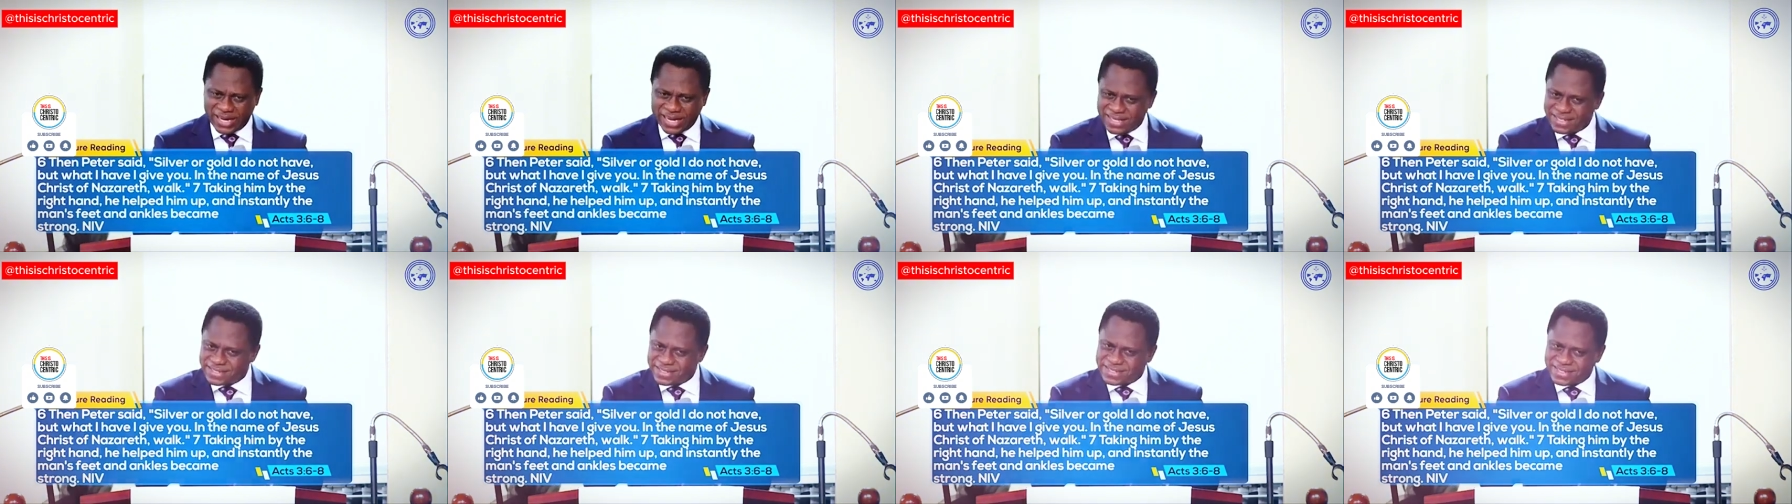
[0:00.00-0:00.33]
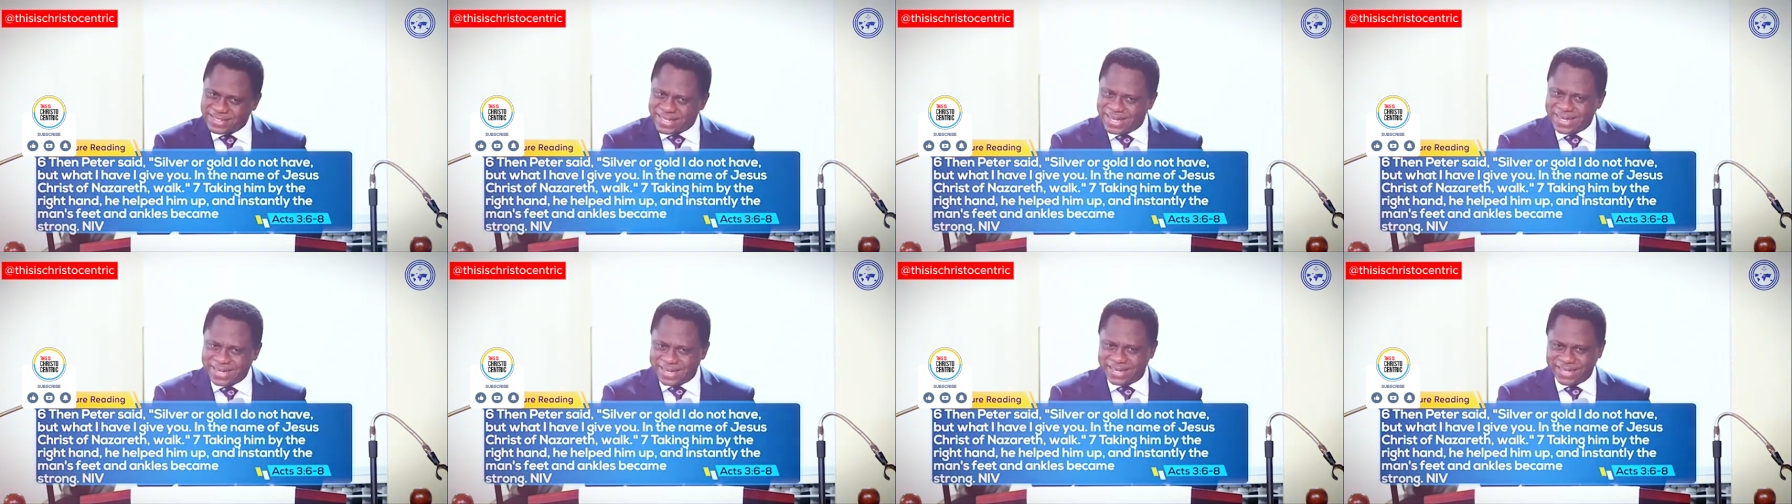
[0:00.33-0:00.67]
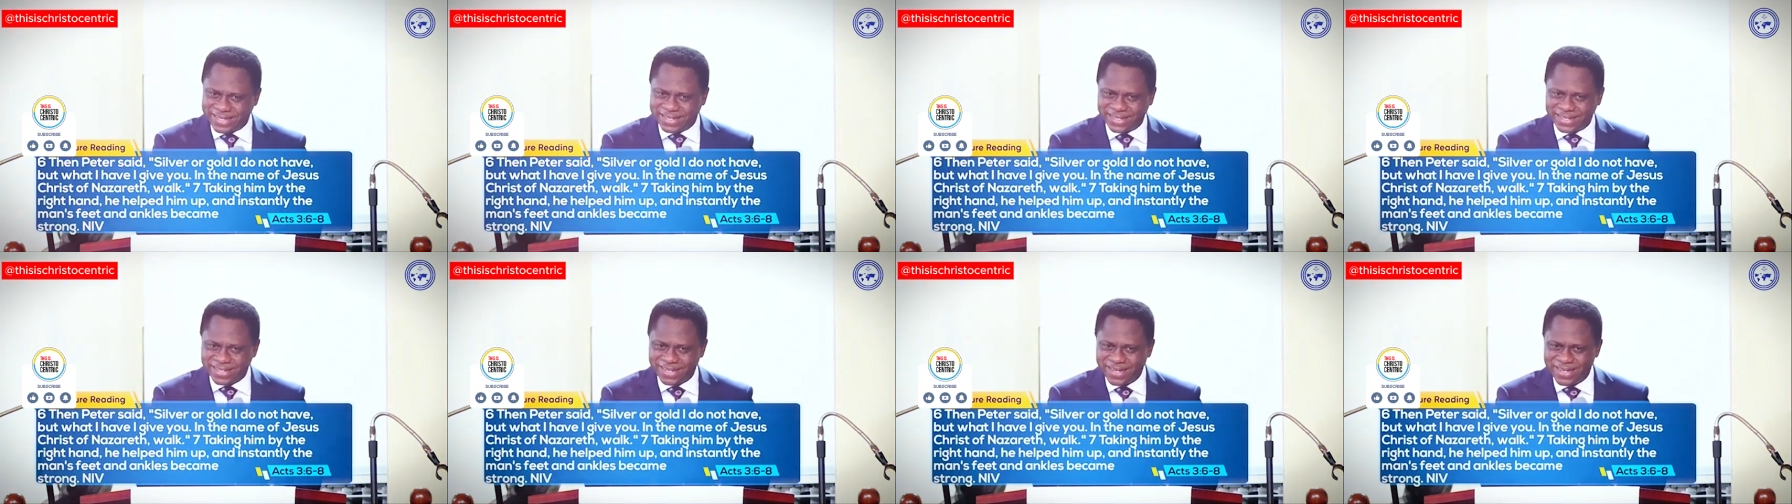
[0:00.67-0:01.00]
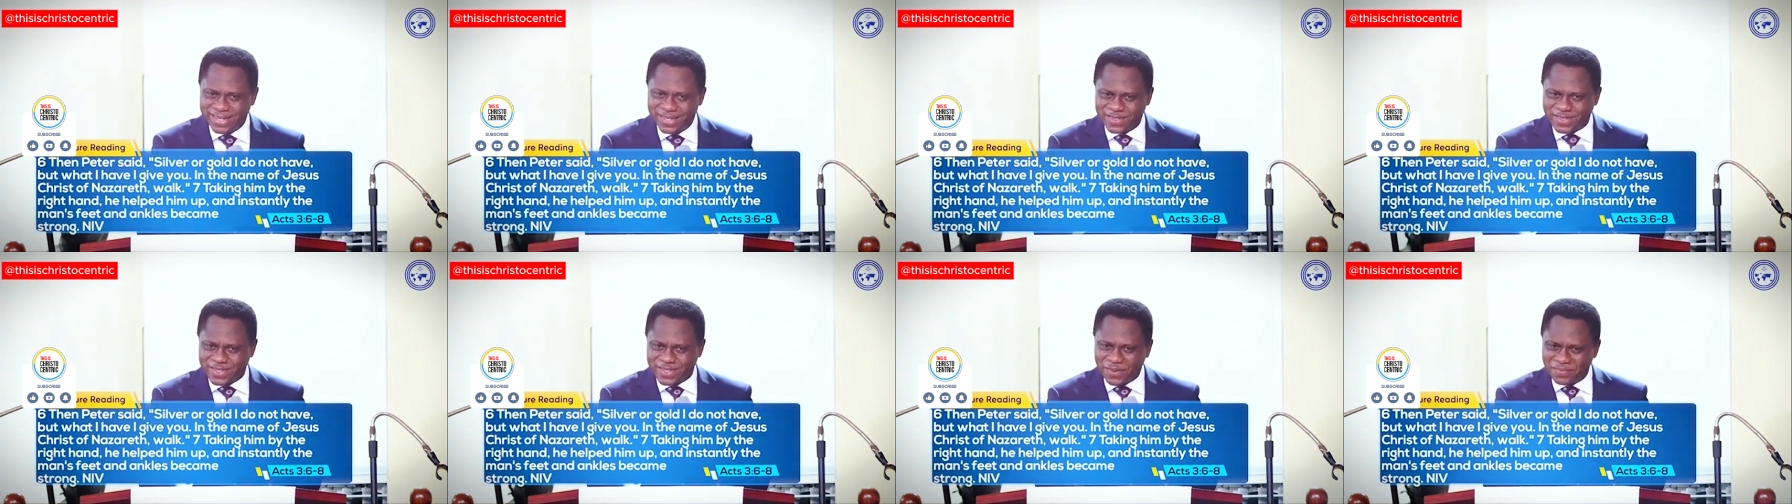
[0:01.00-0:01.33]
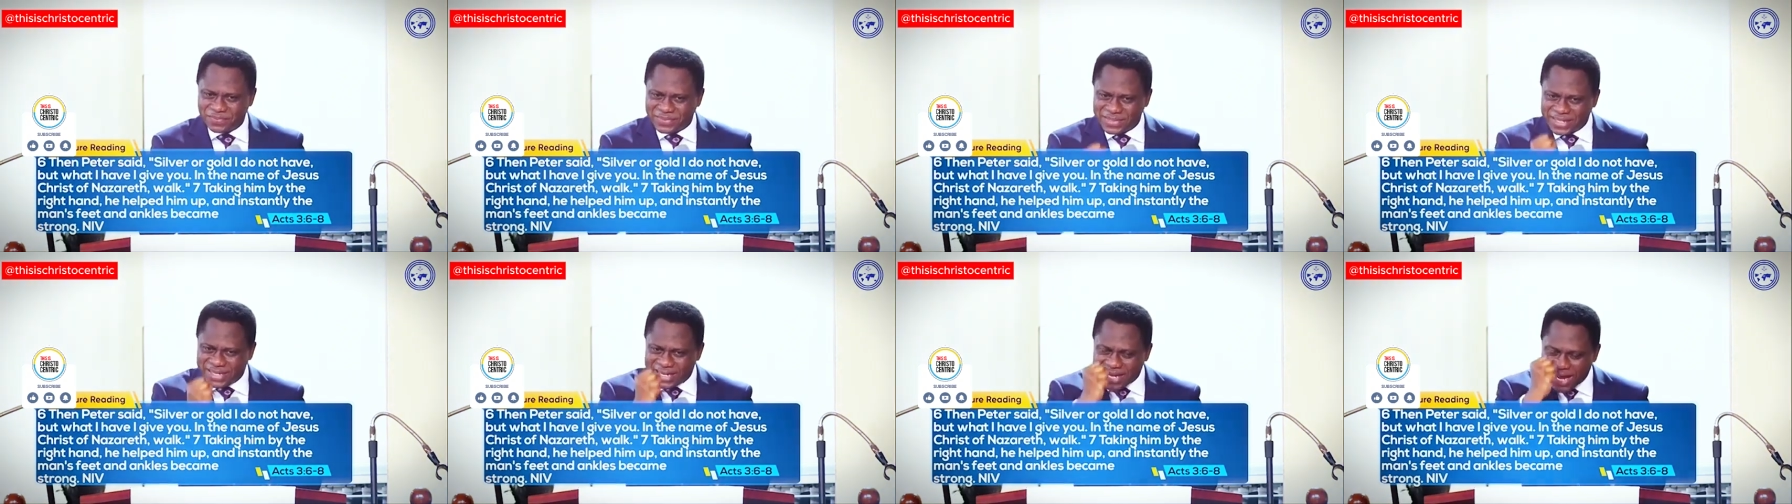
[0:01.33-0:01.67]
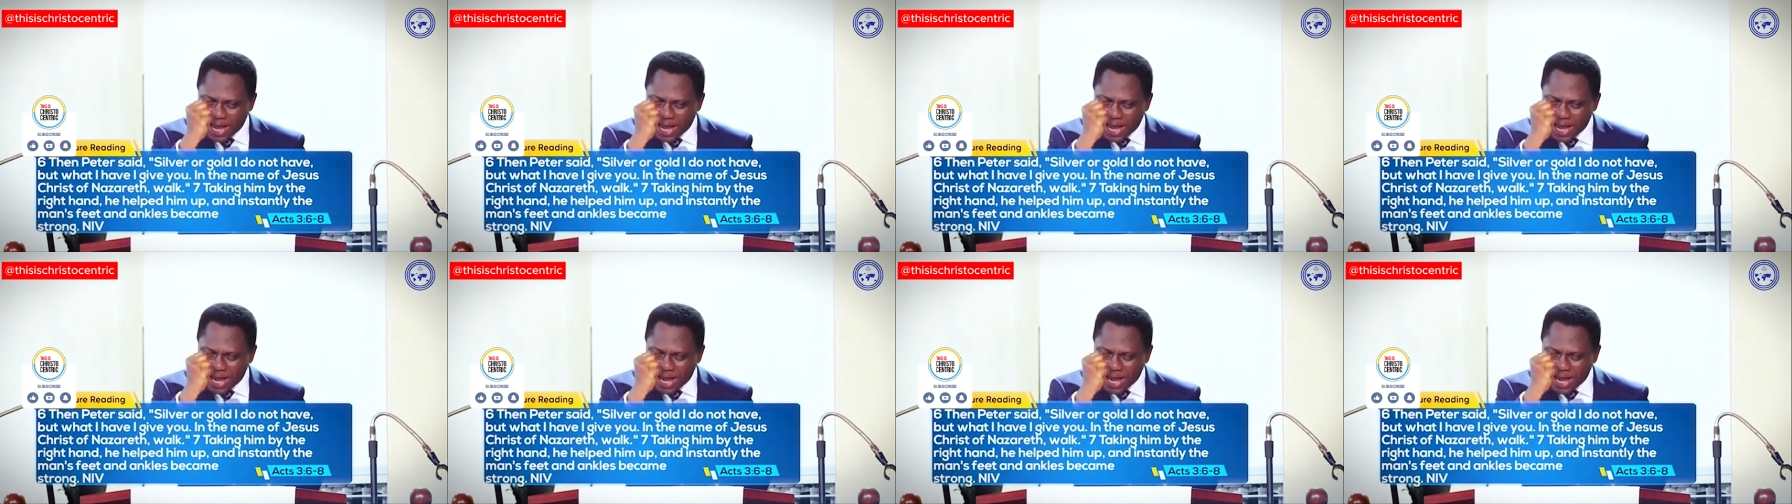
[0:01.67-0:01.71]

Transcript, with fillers: Instantly, something